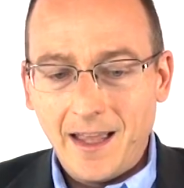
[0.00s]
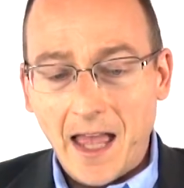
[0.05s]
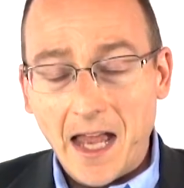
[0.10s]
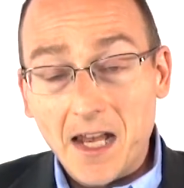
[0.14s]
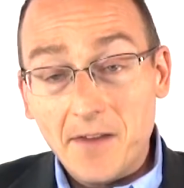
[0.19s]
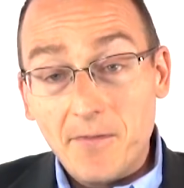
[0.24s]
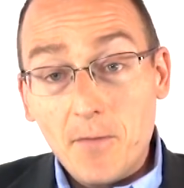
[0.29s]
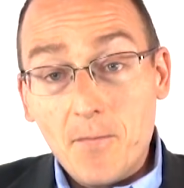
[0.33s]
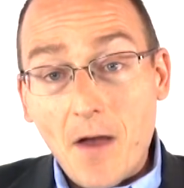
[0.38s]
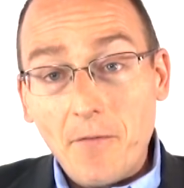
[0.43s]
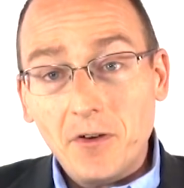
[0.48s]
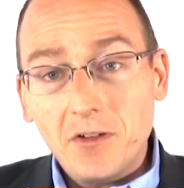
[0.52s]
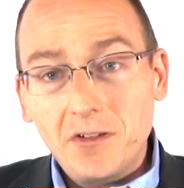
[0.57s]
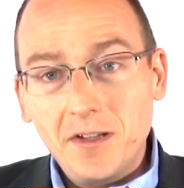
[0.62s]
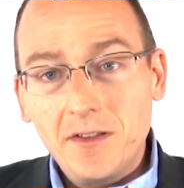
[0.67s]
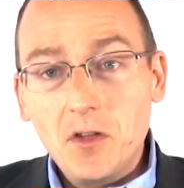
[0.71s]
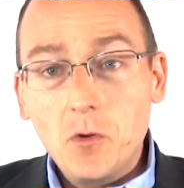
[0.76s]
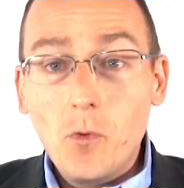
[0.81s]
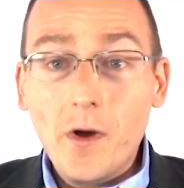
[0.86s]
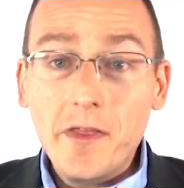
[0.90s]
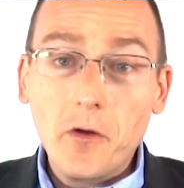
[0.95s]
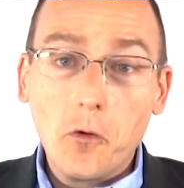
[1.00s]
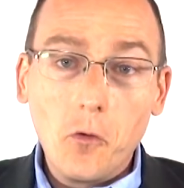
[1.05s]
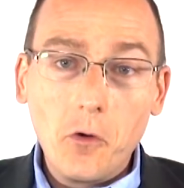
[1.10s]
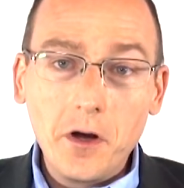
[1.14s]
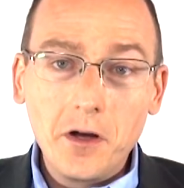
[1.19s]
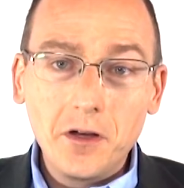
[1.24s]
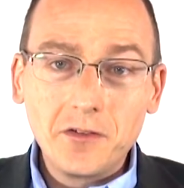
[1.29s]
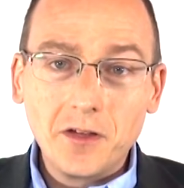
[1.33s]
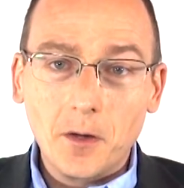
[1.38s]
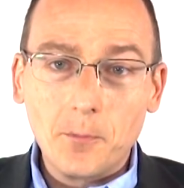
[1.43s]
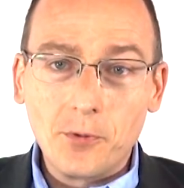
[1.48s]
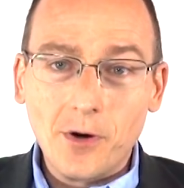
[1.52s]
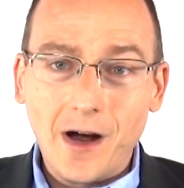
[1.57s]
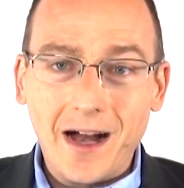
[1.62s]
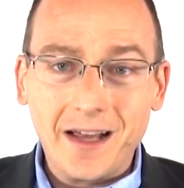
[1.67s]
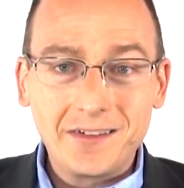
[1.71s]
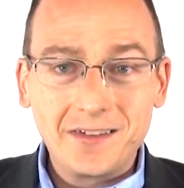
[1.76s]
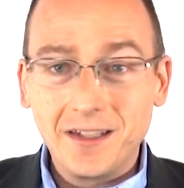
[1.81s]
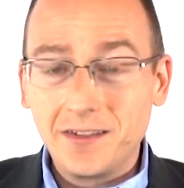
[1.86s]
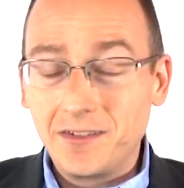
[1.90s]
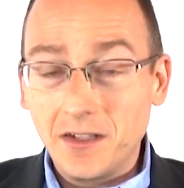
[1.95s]
And if you've ever seen the way the oils are
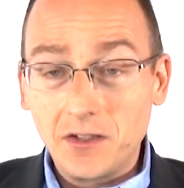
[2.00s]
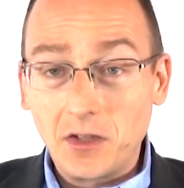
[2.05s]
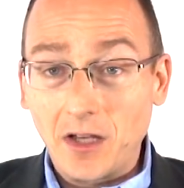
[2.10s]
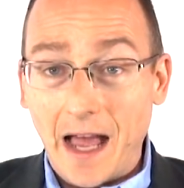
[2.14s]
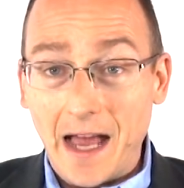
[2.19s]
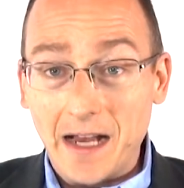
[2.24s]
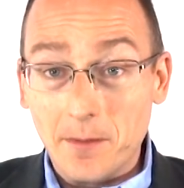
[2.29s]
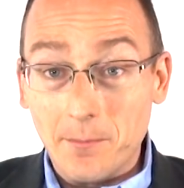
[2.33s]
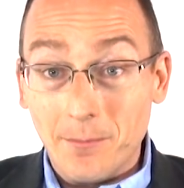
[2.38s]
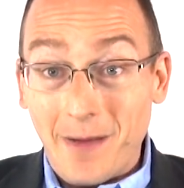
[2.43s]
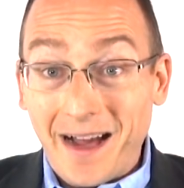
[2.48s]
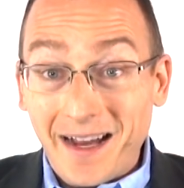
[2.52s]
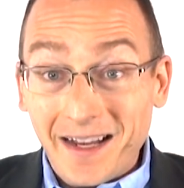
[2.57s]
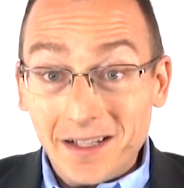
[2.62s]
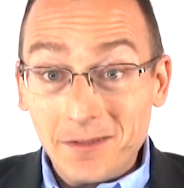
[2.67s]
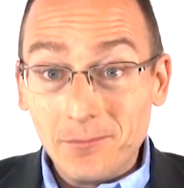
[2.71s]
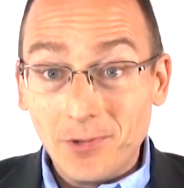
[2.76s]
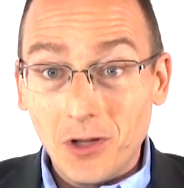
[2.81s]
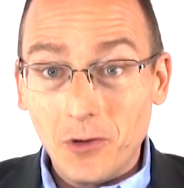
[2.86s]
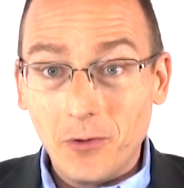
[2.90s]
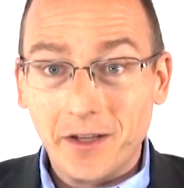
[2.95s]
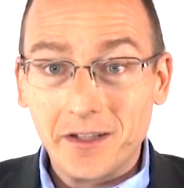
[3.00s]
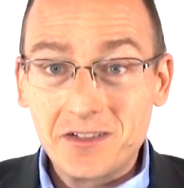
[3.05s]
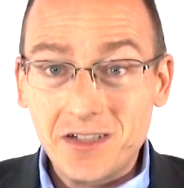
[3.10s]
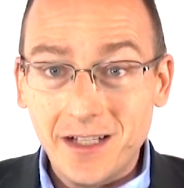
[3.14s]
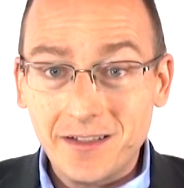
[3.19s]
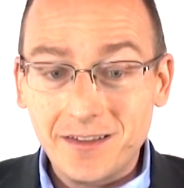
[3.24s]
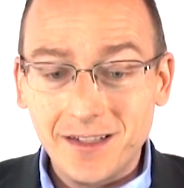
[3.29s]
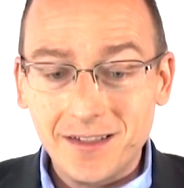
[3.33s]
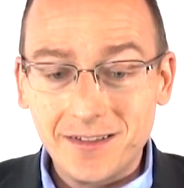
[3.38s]
processed, it's kind of mind-blowing. Check